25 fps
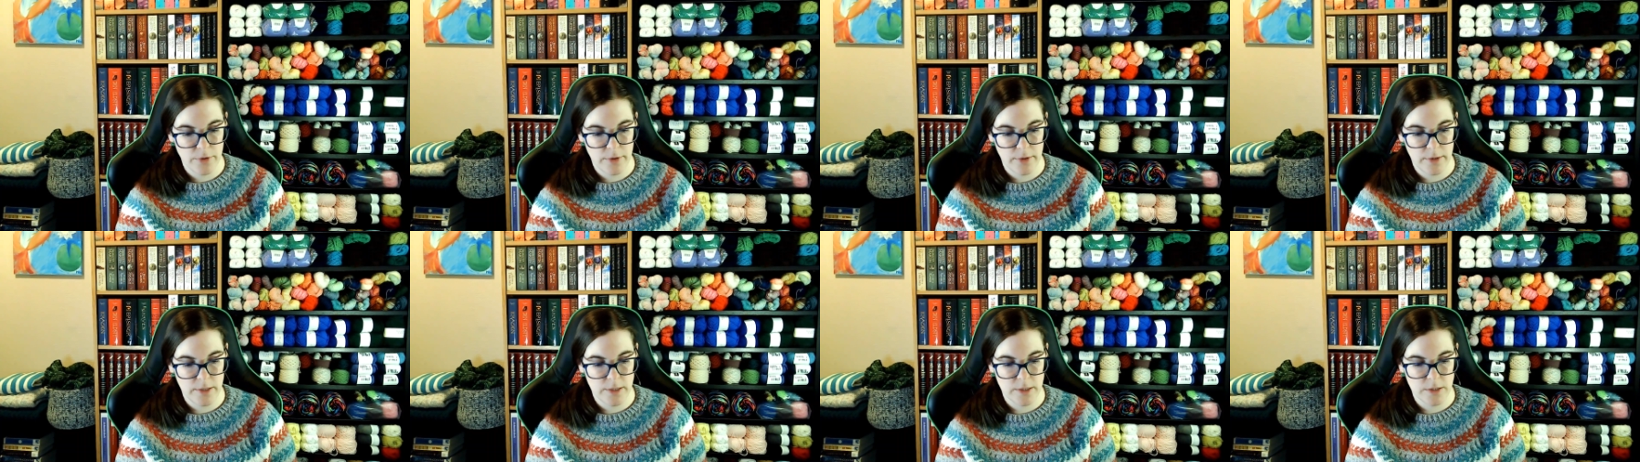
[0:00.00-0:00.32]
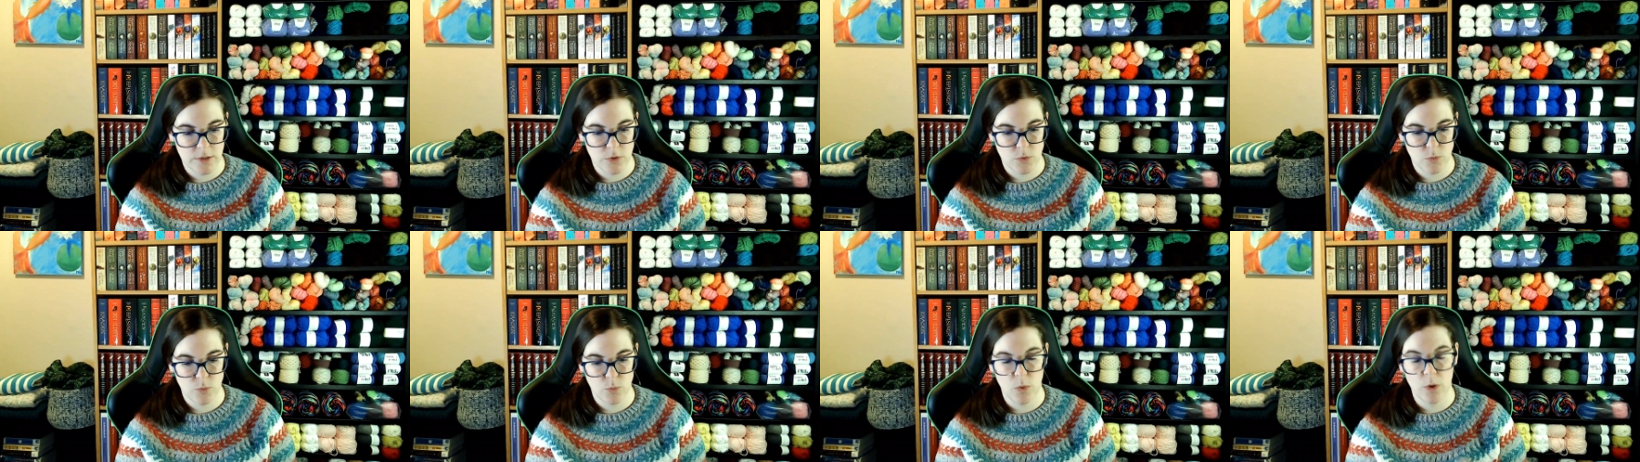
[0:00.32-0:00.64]

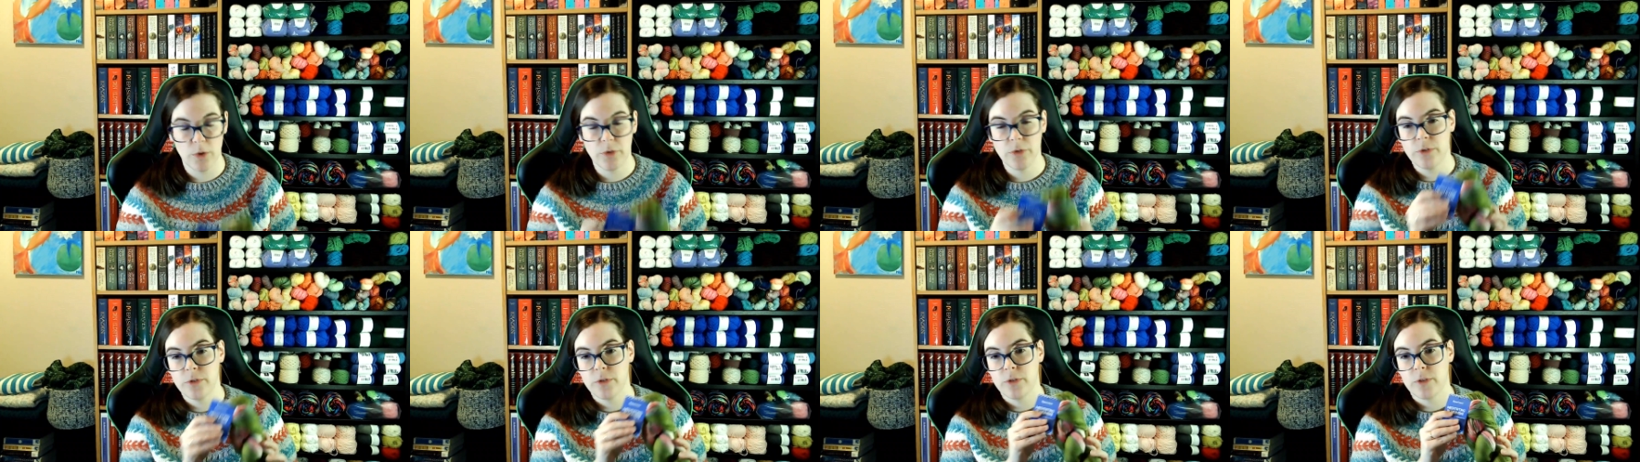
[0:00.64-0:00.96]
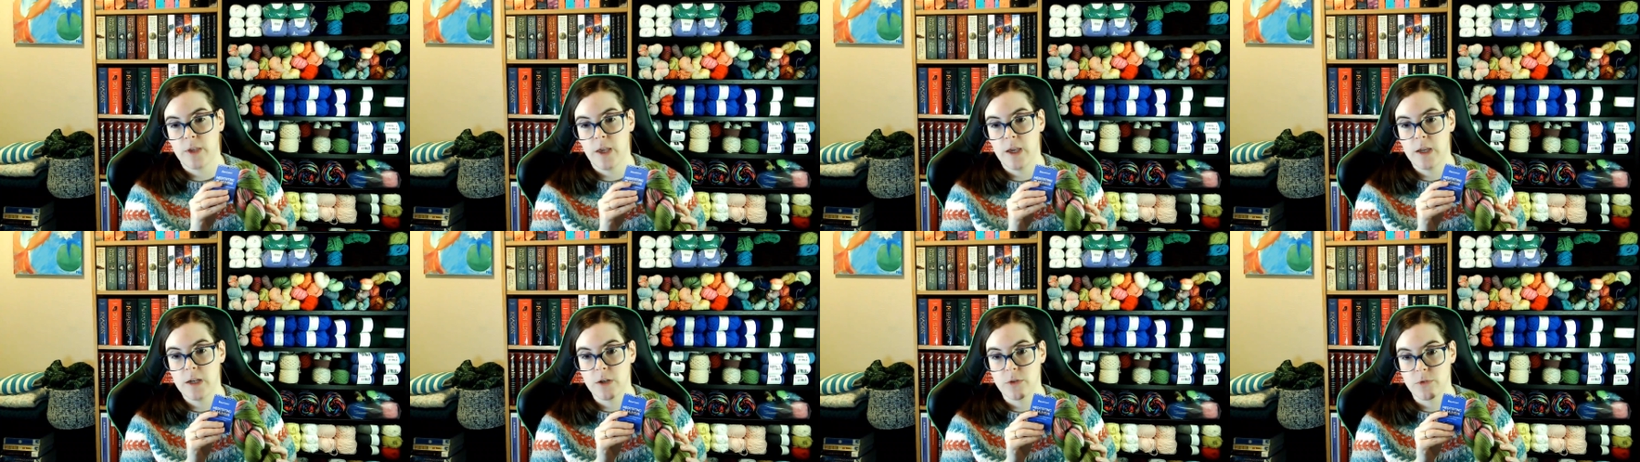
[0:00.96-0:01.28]
this one
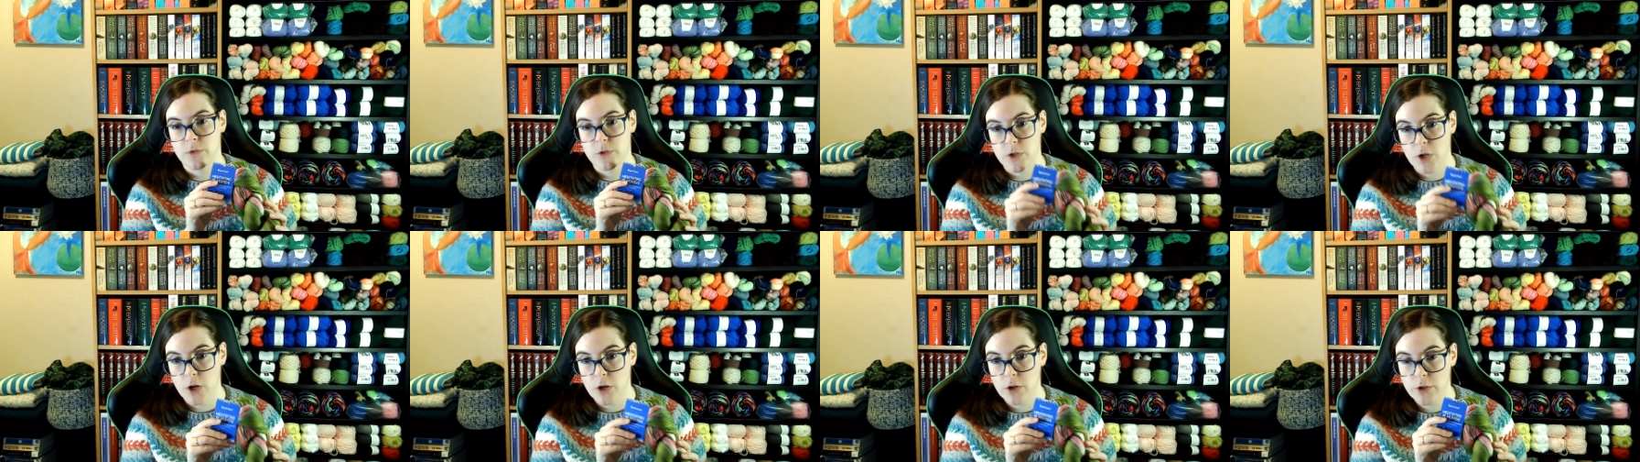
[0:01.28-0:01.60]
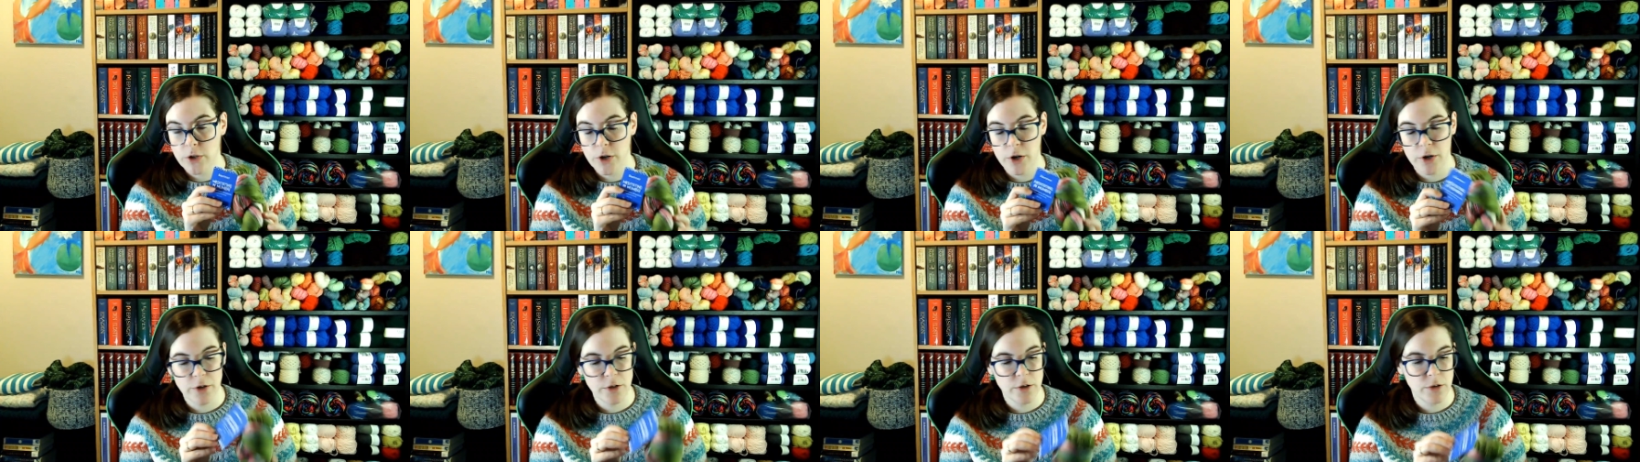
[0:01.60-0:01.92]
skein of sock
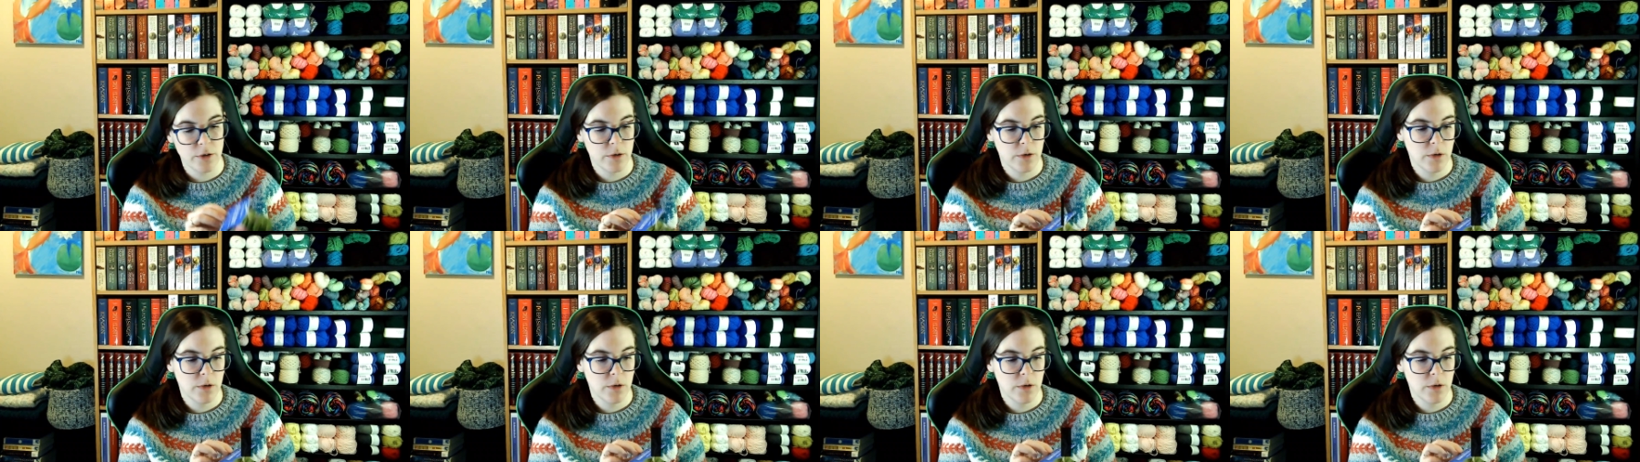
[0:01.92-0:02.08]
yarn